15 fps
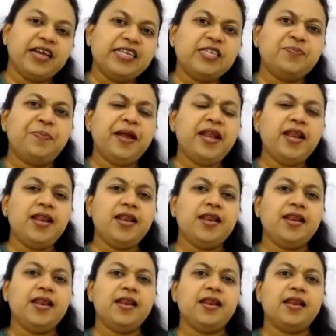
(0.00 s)
it's been
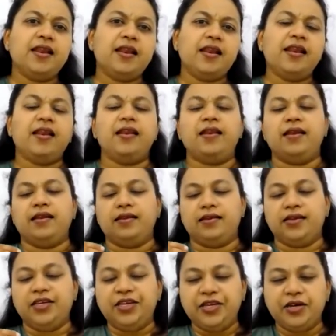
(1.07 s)

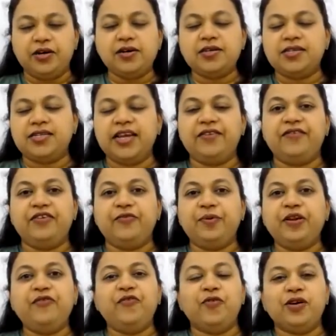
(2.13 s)
years that you've
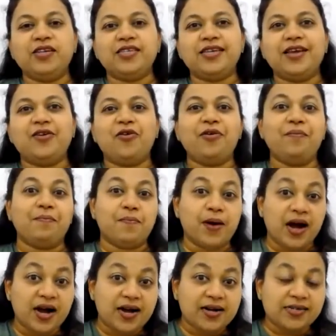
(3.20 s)
been focusing on
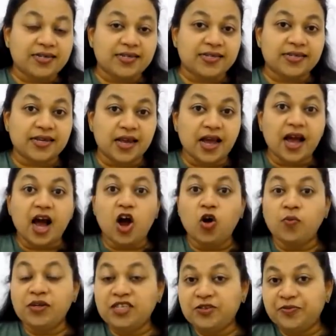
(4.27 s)
marks,
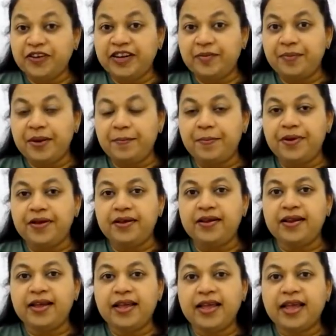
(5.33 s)
how much we
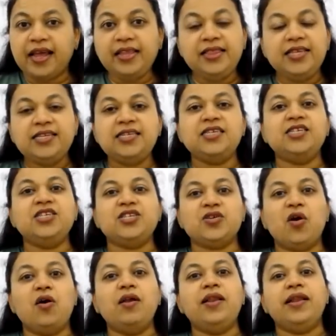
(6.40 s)
remember, and this is
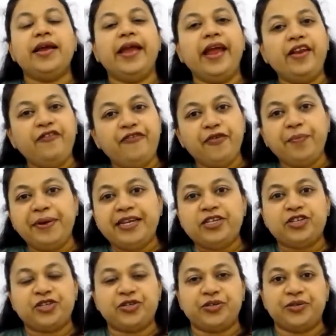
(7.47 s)
all
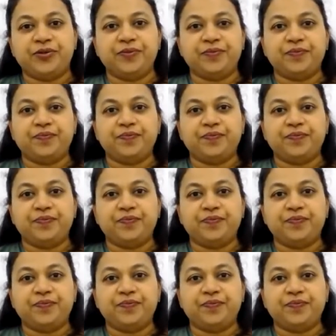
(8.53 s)
information.